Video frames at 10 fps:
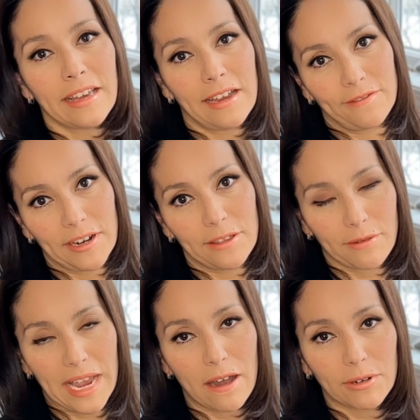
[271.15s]
every
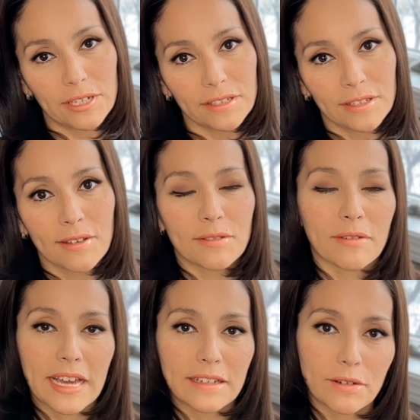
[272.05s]
3 hours so
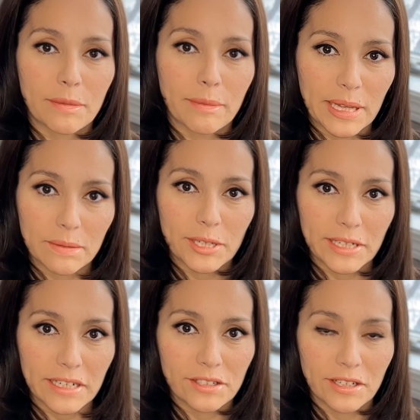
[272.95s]
that your milk
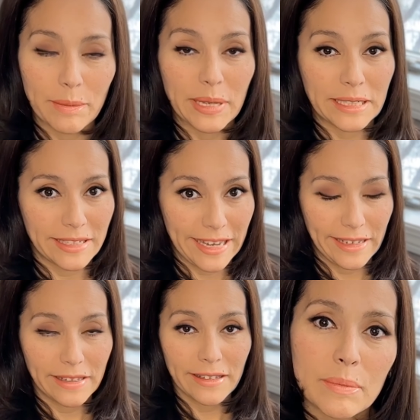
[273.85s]
production
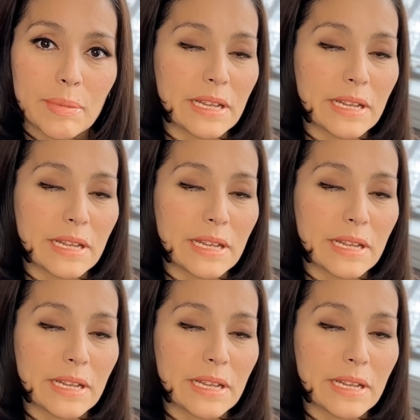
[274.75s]
maintains.